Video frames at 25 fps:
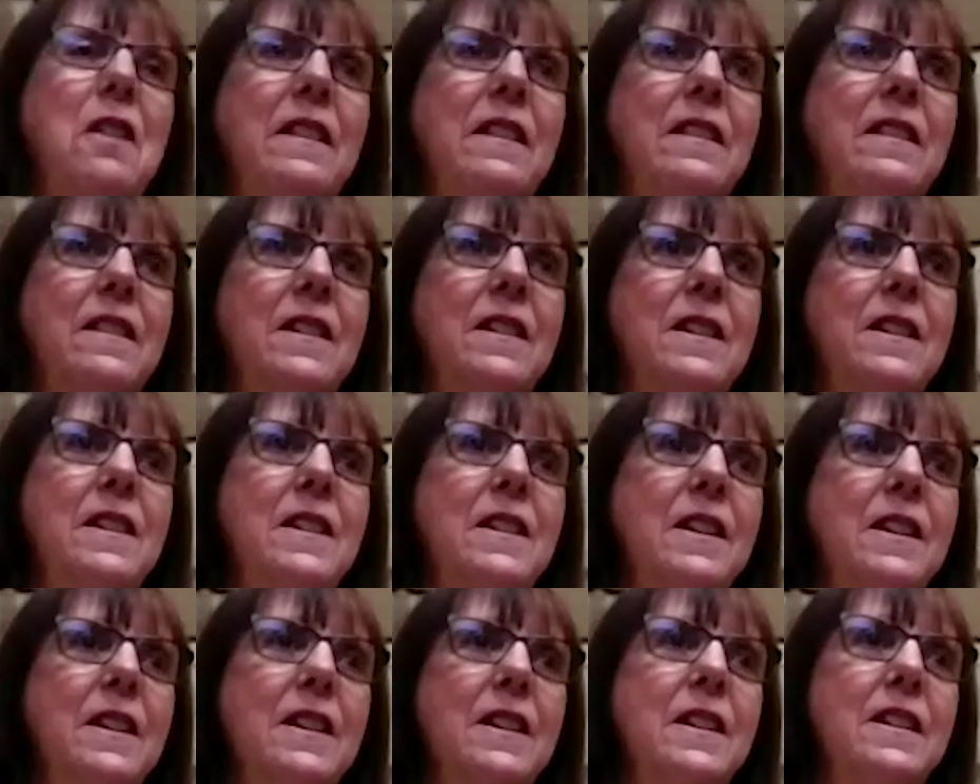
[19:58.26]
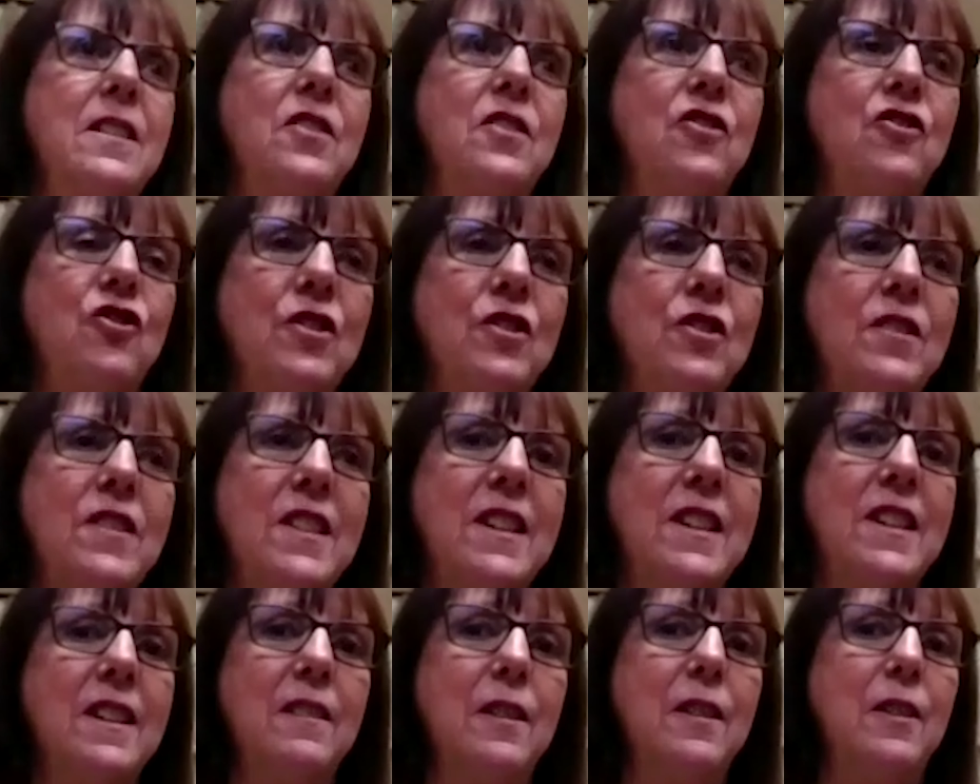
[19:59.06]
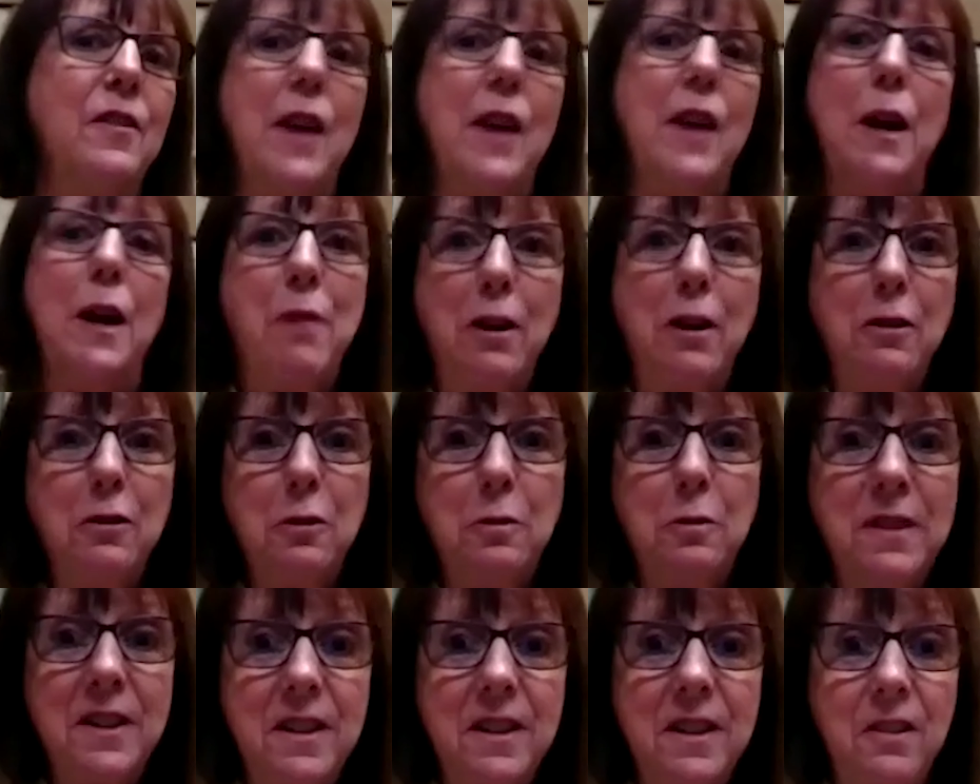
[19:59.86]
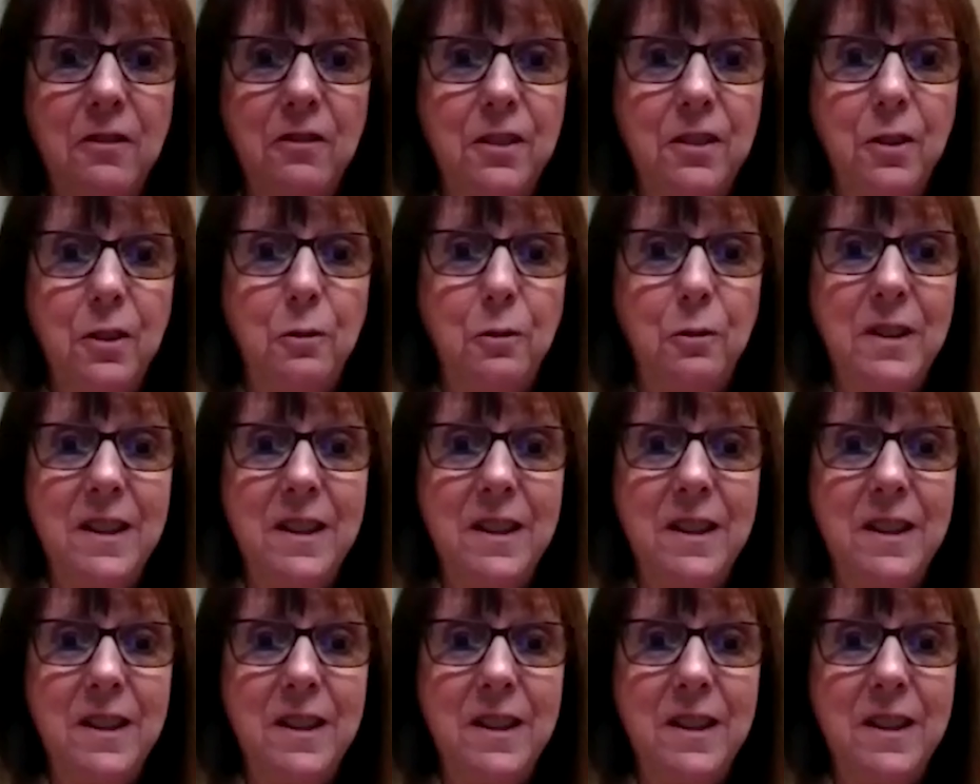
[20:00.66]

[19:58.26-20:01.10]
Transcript: i think it's just they probably don't know